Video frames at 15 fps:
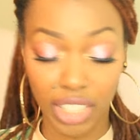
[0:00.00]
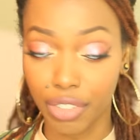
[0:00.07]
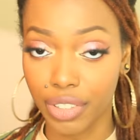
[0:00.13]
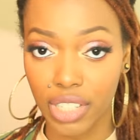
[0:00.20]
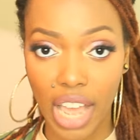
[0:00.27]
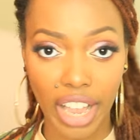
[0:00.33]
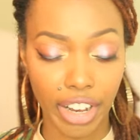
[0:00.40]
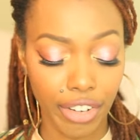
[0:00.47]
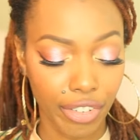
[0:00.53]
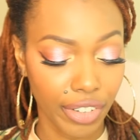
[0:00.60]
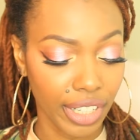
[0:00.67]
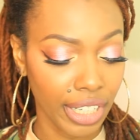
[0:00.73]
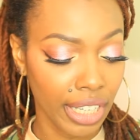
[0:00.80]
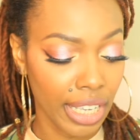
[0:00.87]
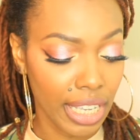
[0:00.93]
The
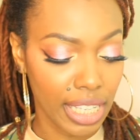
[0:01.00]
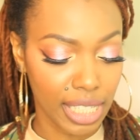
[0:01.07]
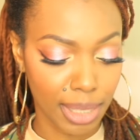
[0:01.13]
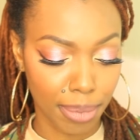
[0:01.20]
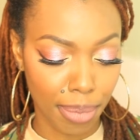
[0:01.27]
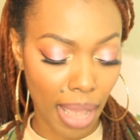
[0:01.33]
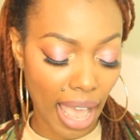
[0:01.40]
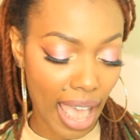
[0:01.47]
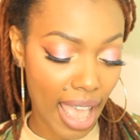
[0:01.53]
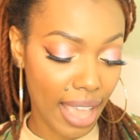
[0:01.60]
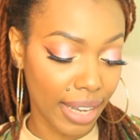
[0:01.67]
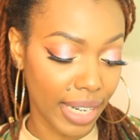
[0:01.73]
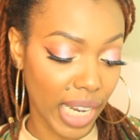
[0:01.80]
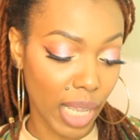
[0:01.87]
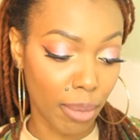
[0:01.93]
photography is
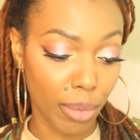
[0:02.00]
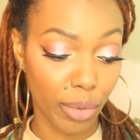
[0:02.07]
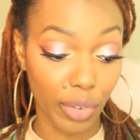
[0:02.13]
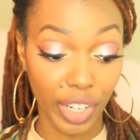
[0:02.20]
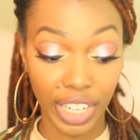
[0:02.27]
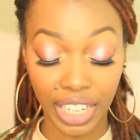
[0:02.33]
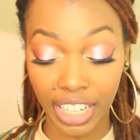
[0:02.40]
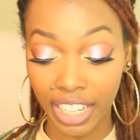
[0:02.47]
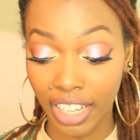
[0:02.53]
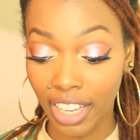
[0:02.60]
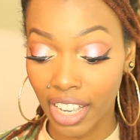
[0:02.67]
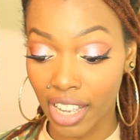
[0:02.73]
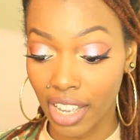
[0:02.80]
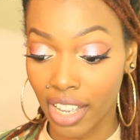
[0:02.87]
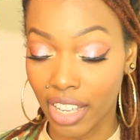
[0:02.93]
by Nay Marie.
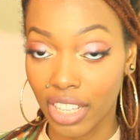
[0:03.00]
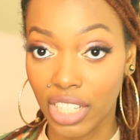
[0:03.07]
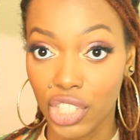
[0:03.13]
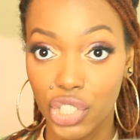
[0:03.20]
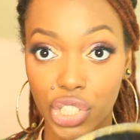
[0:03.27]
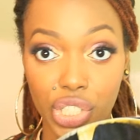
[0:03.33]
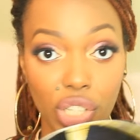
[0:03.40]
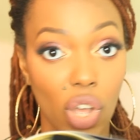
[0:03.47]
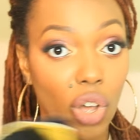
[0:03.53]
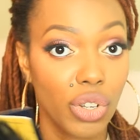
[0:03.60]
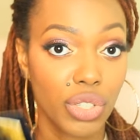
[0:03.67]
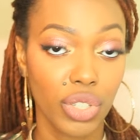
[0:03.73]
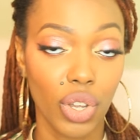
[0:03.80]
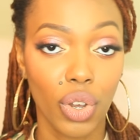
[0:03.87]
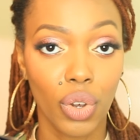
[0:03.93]
She's
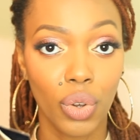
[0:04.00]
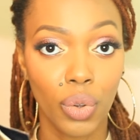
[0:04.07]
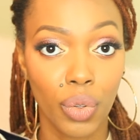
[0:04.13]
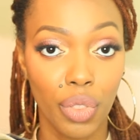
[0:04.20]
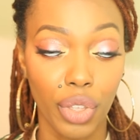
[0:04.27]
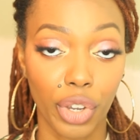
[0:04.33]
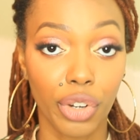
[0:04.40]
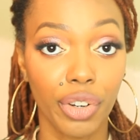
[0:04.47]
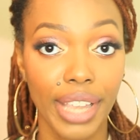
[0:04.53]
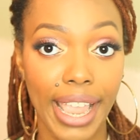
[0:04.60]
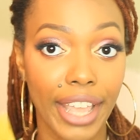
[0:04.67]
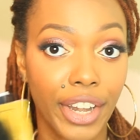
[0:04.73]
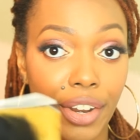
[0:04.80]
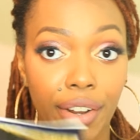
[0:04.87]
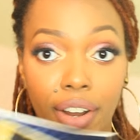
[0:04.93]
also the
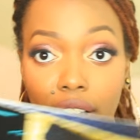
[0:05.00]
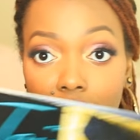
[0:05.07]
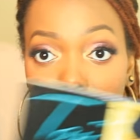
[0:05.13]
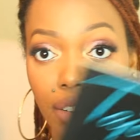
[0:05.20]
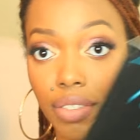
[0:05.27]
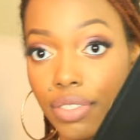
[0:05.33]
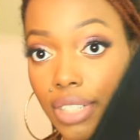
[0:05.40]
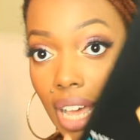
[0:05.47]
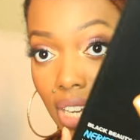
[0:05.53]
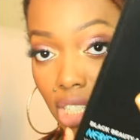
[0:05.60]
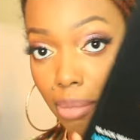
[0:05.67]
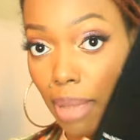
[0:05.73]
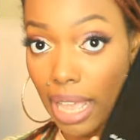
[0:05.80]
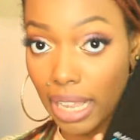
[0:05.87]
creator of Taji